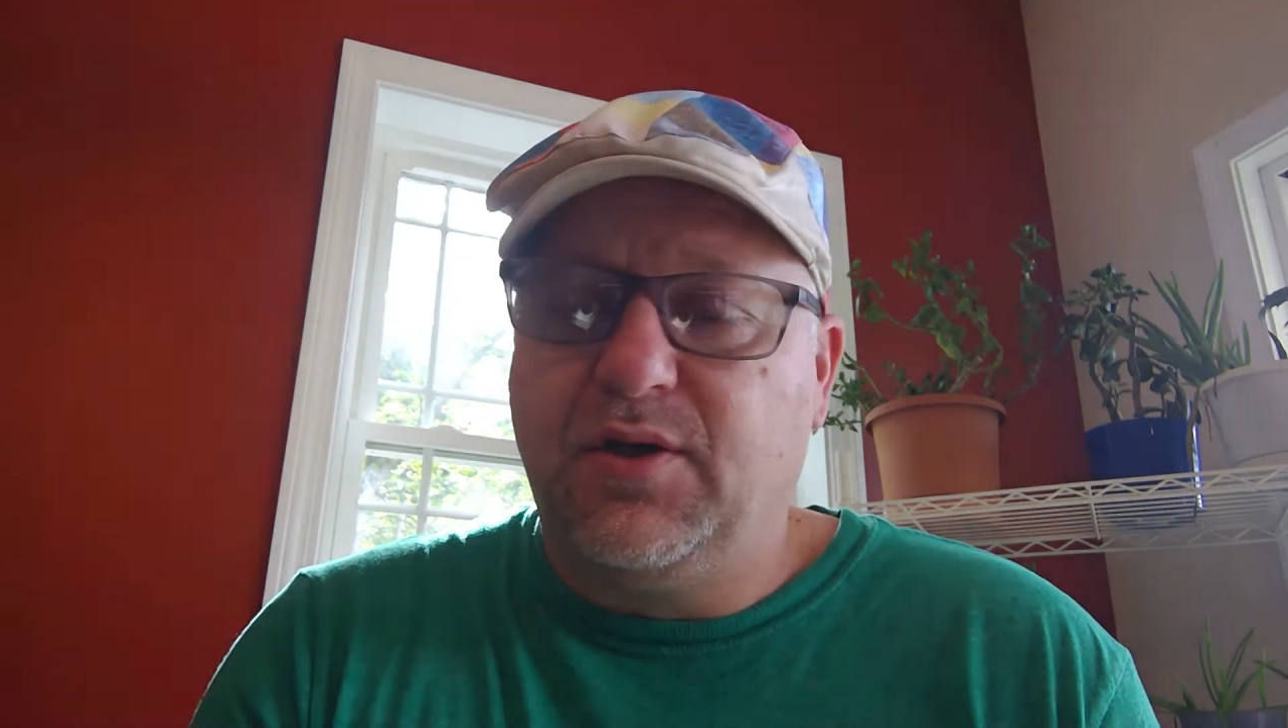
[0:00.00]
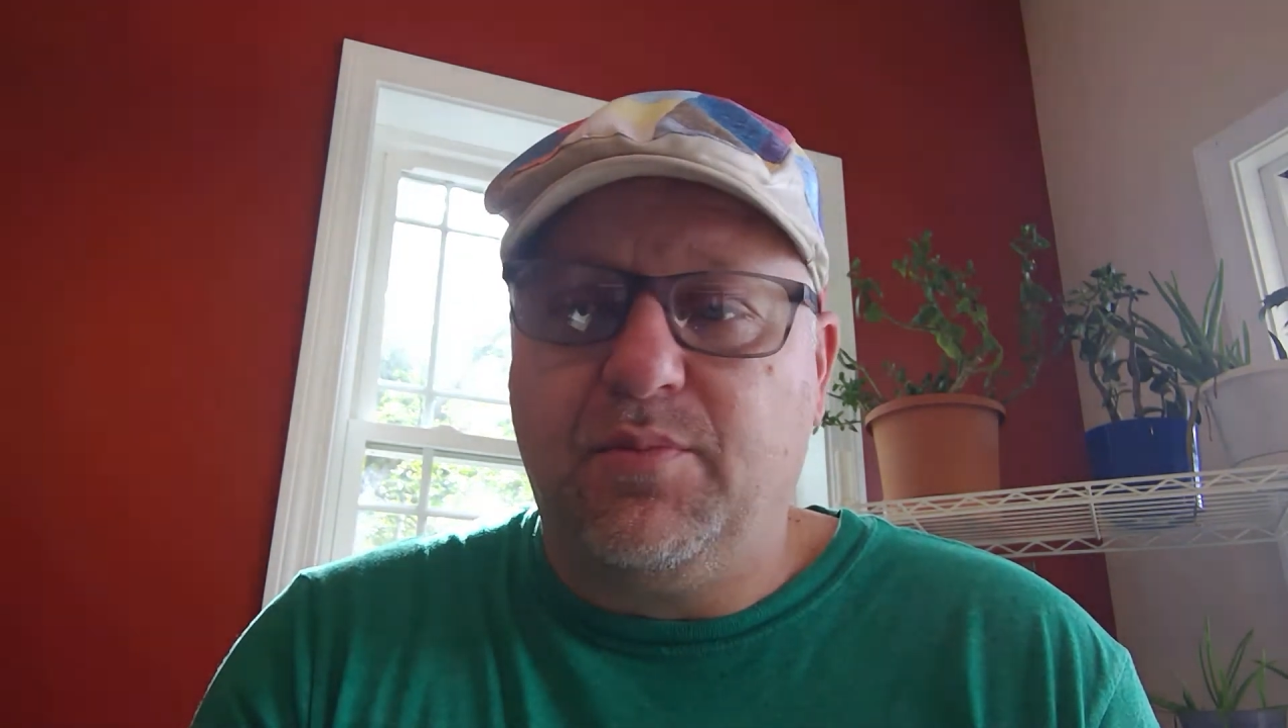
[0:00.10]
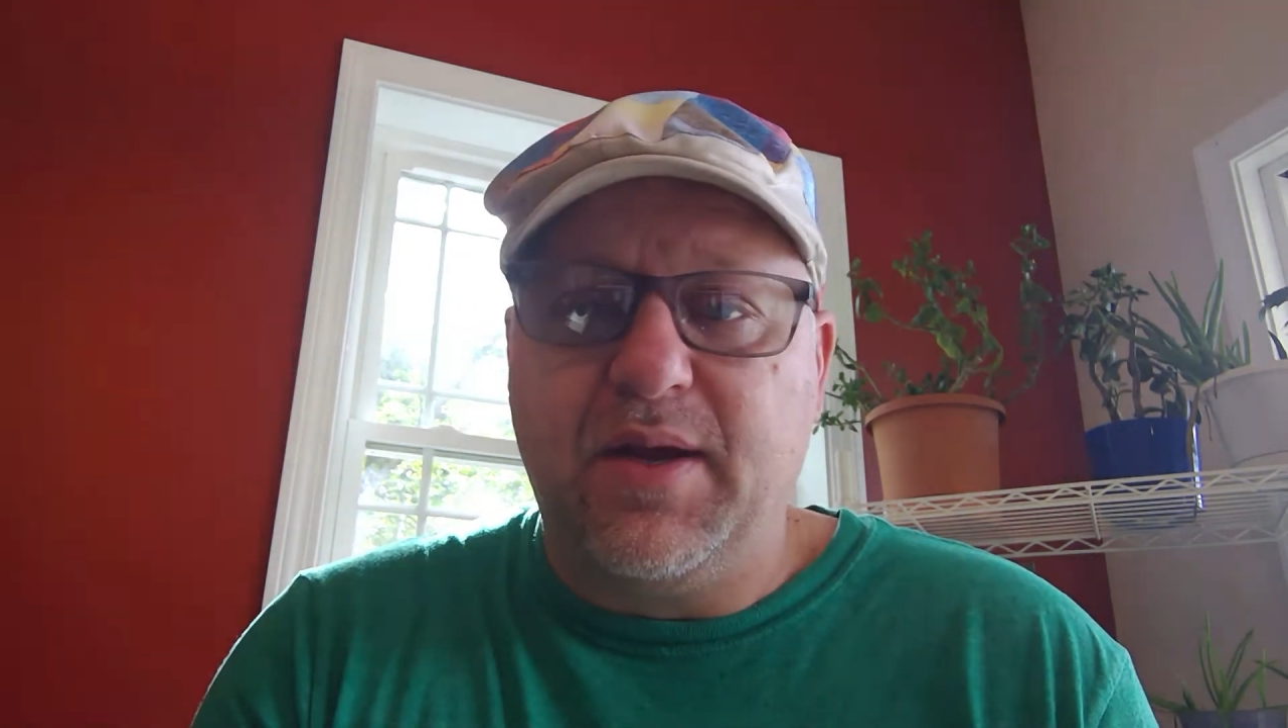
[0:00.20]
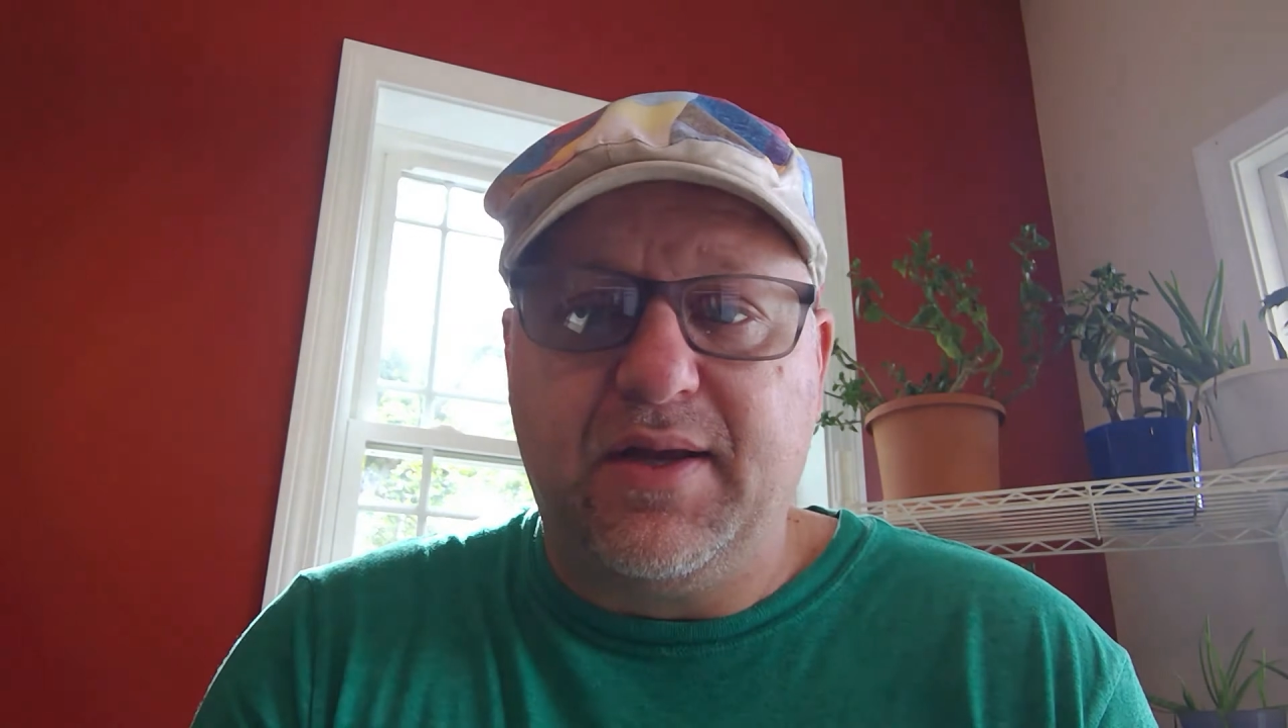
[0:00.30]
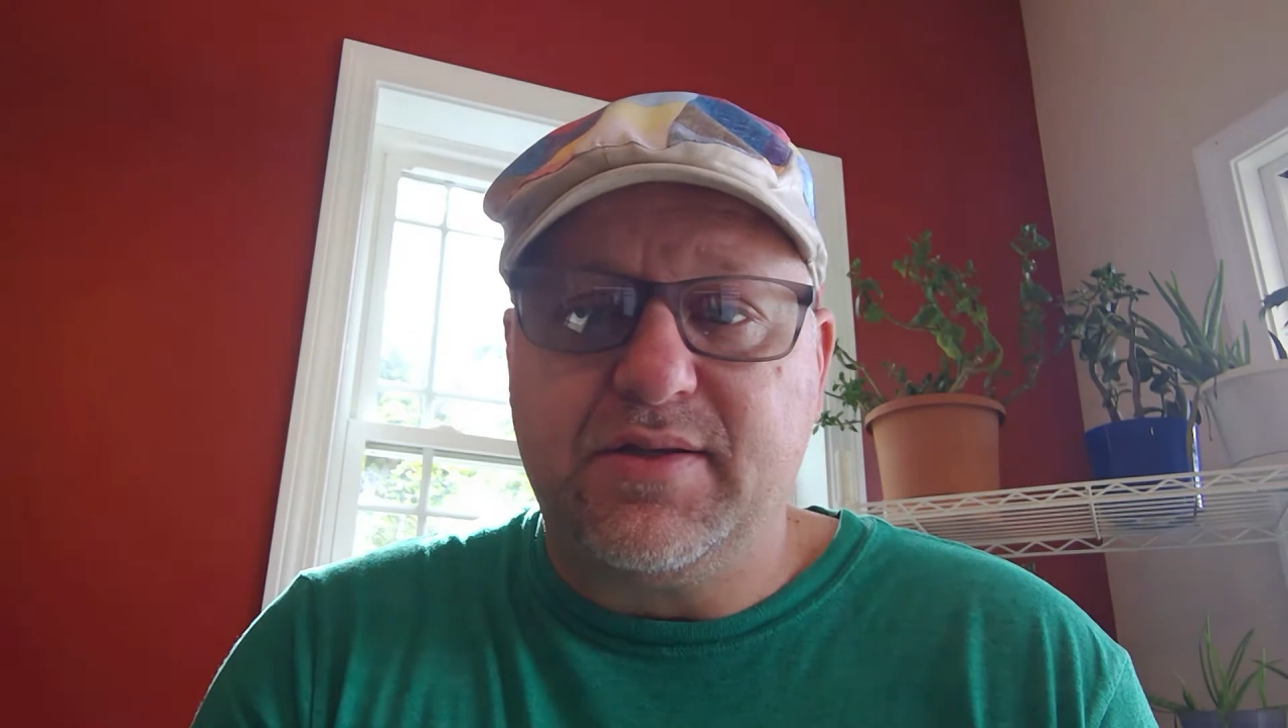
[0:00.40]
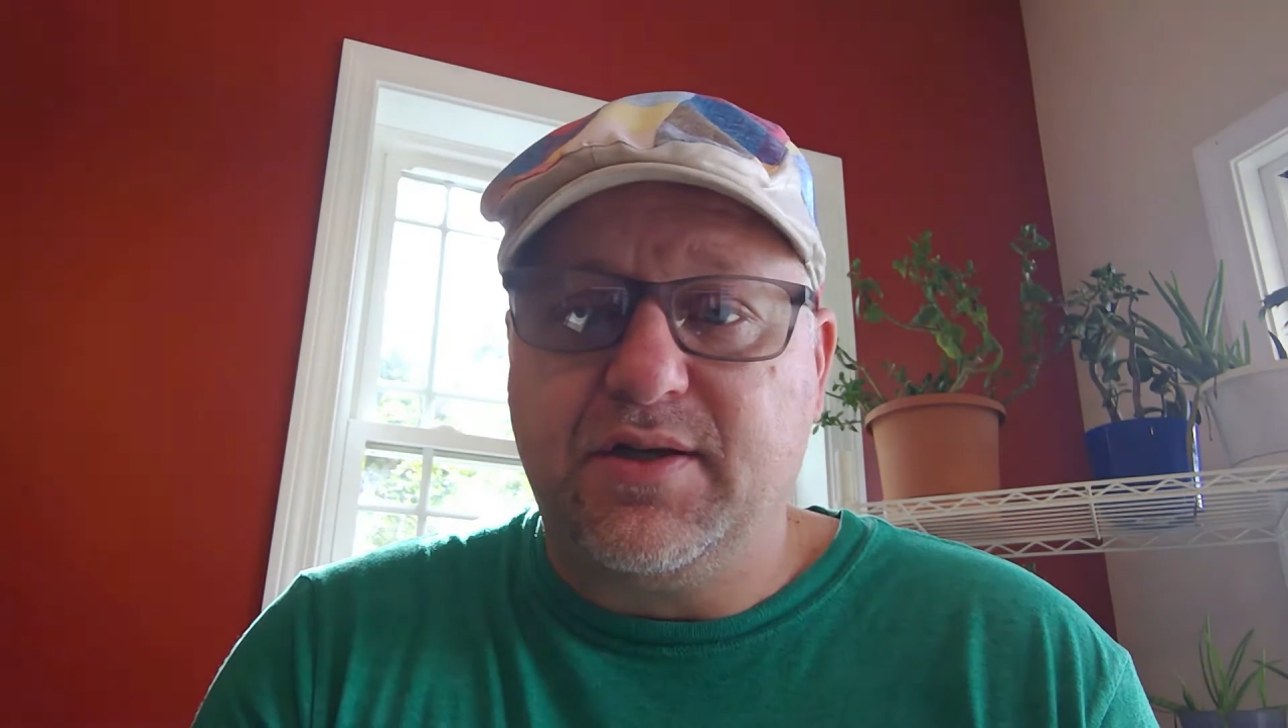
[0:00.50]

old man's